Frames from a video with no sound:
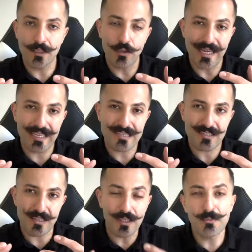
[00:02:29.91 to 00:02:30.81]
I
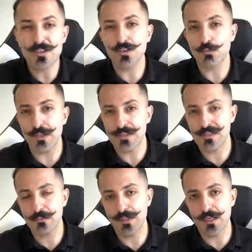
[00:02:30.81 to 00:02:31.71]
guess limits your
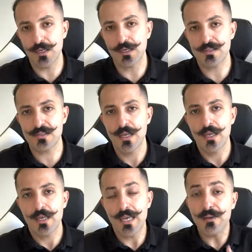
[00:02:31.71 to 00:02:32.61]
risk, because
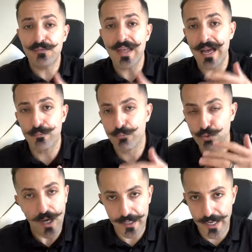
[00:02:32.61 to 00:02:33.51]
if that
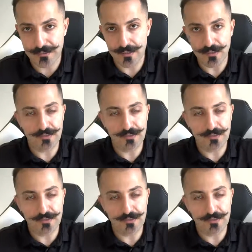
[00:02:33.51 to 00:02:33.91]
product,